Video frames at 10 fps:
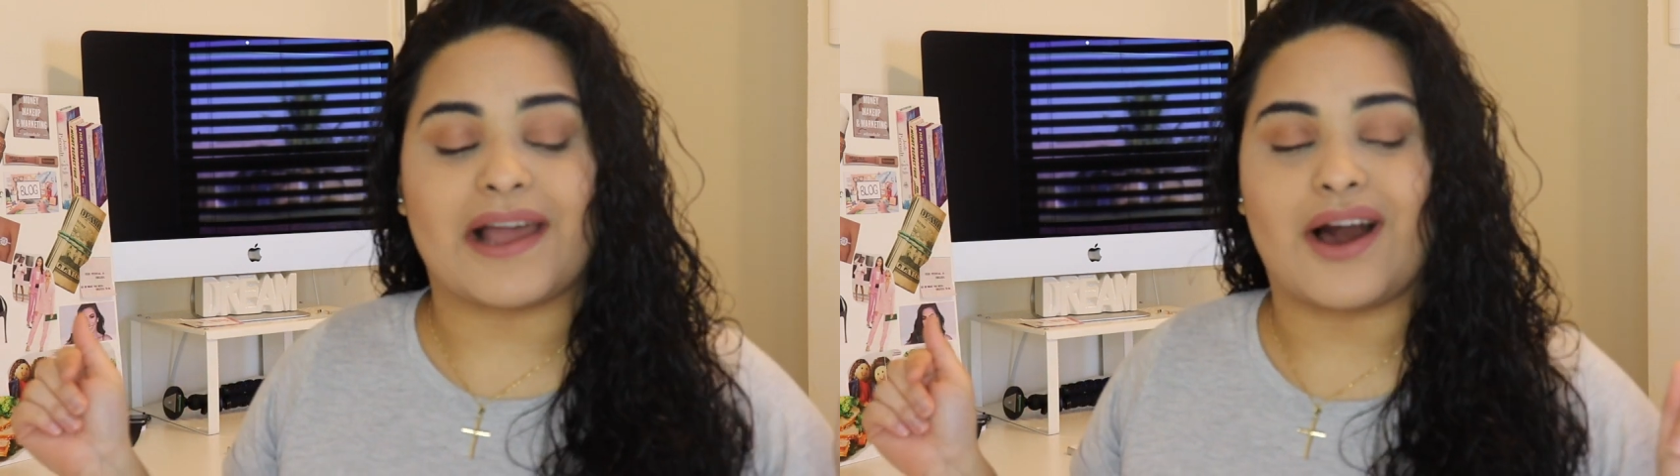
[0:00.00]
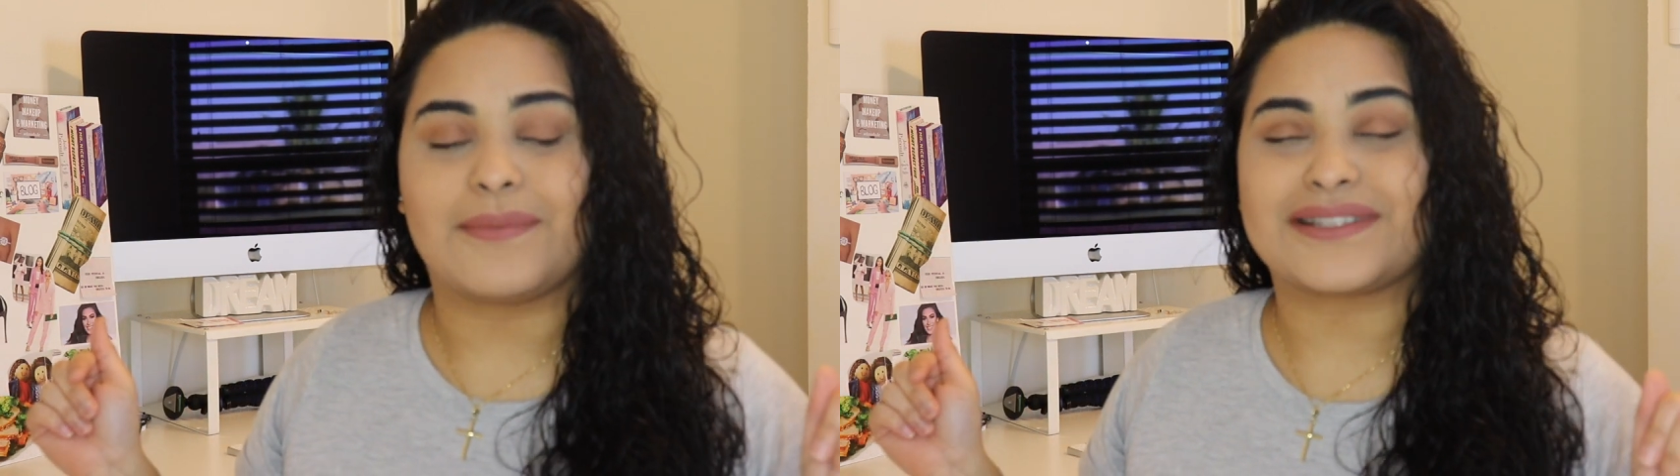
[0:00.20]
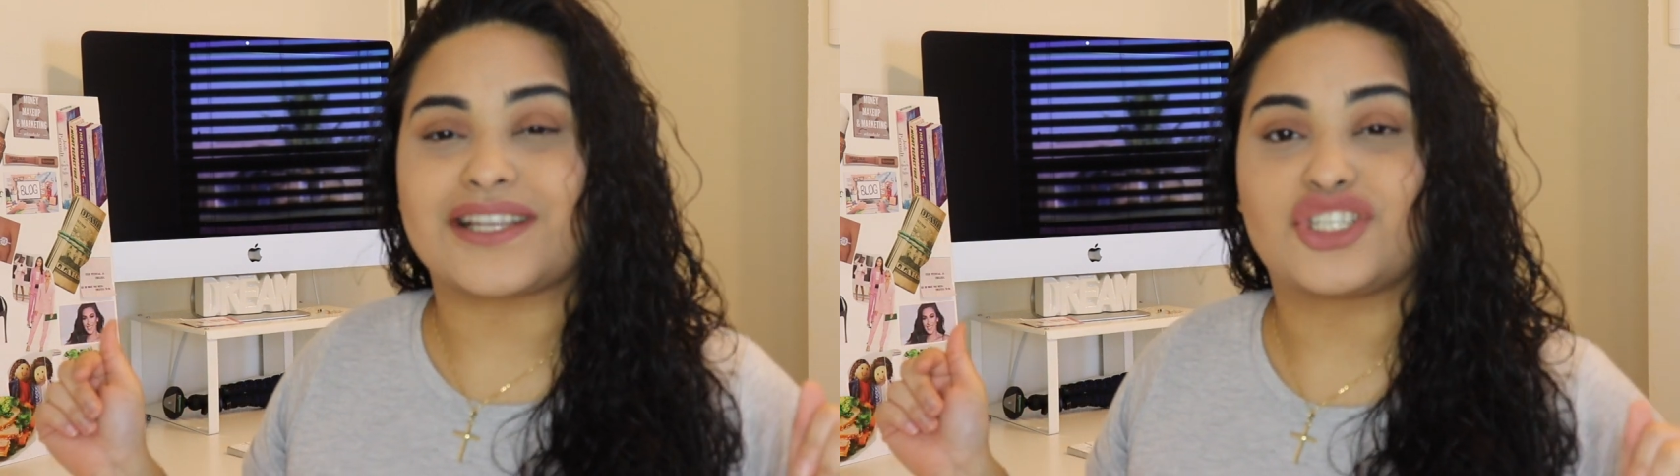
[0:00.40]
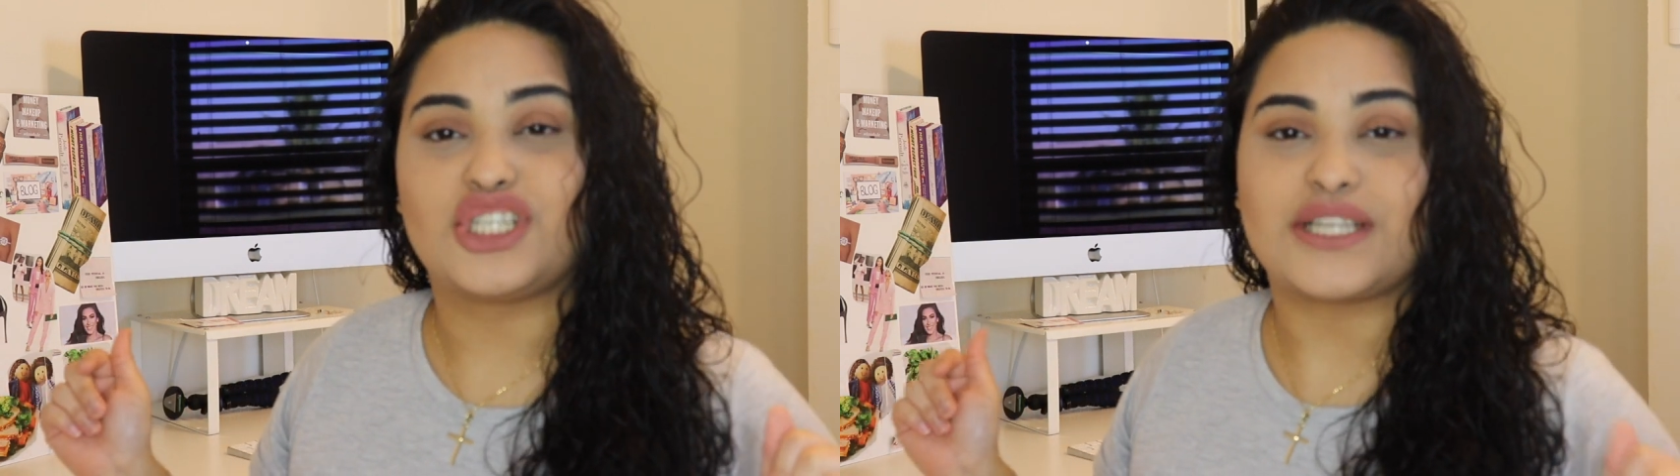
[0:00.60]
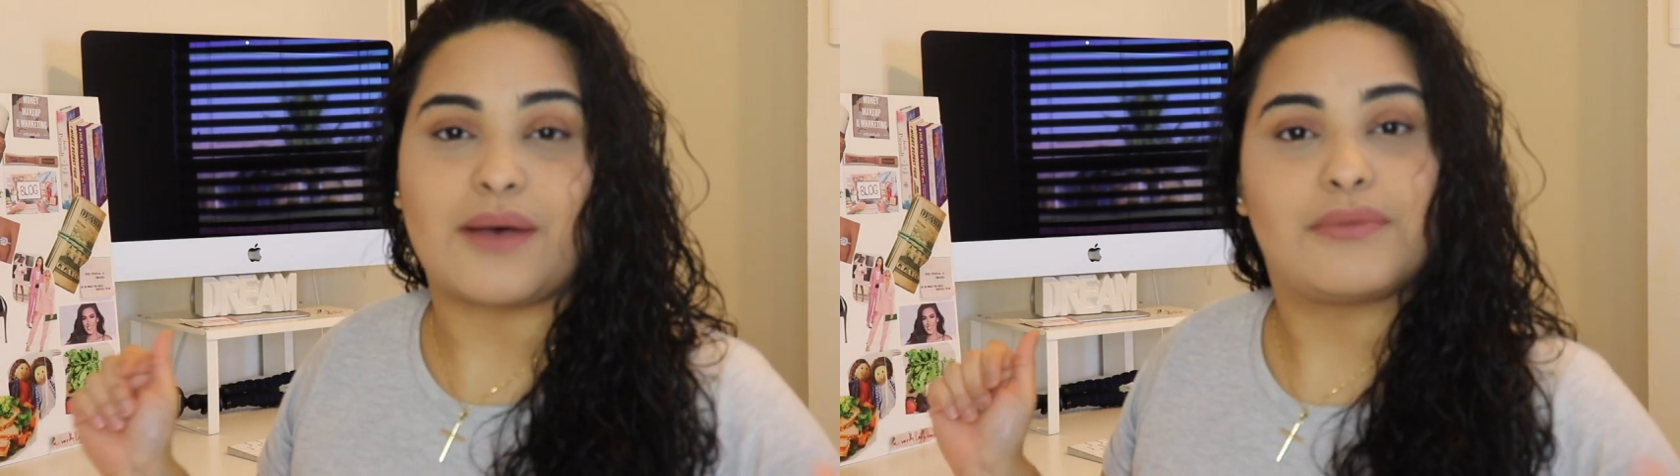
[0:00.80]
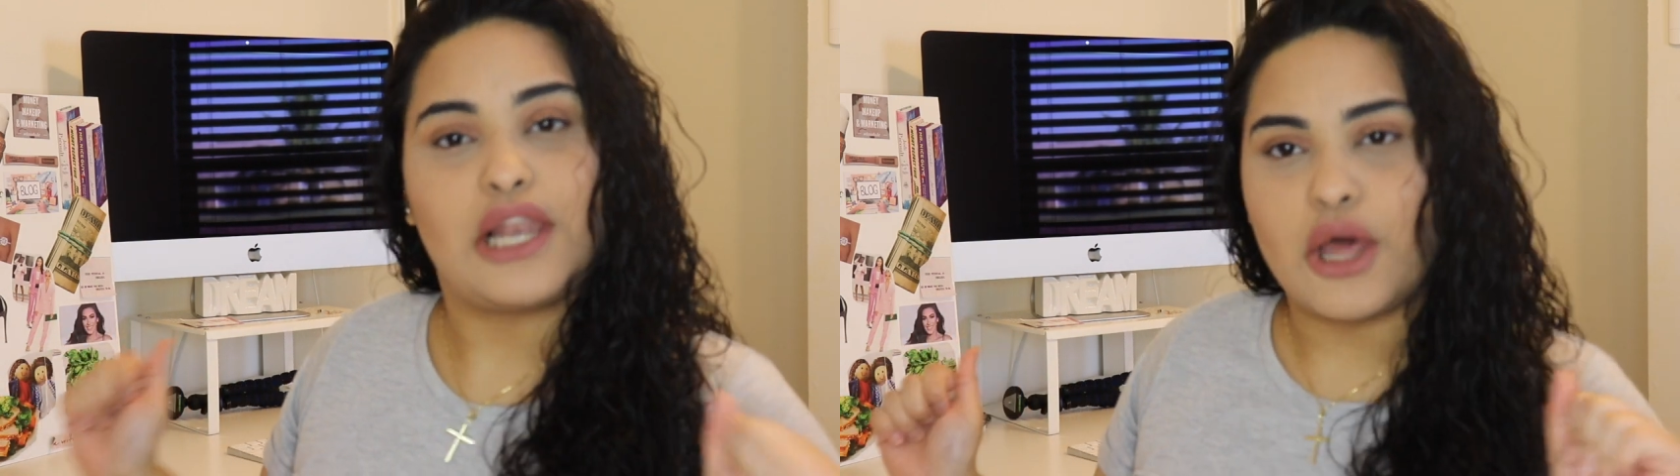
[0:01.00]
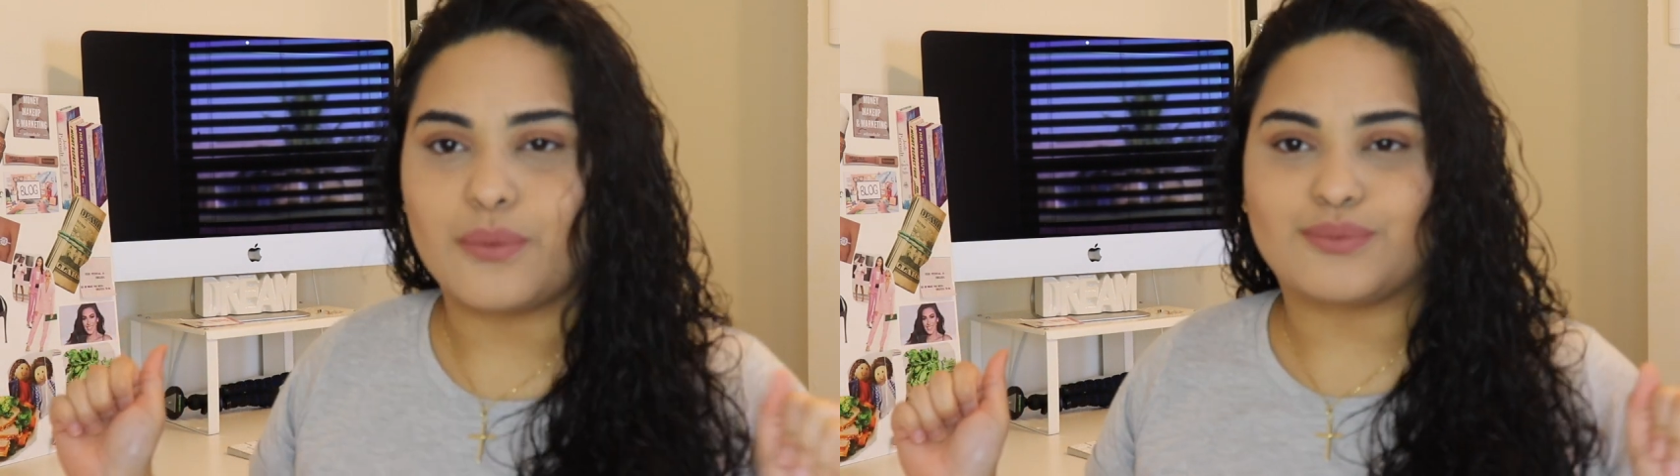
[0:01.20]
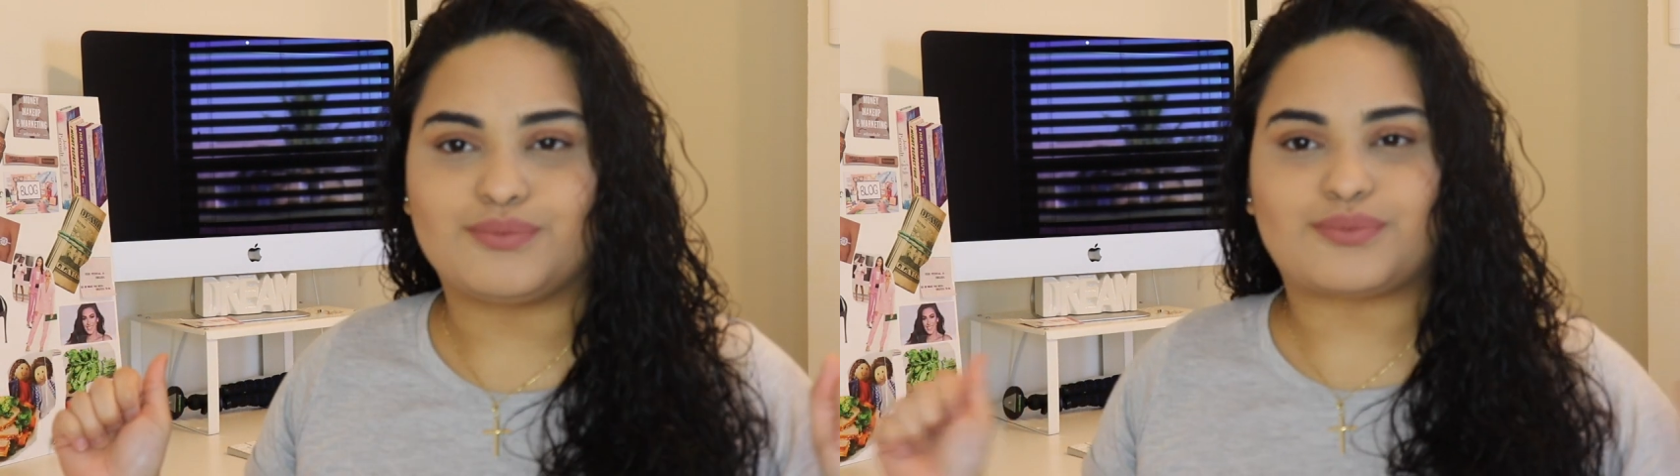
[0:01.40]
my comment section down below.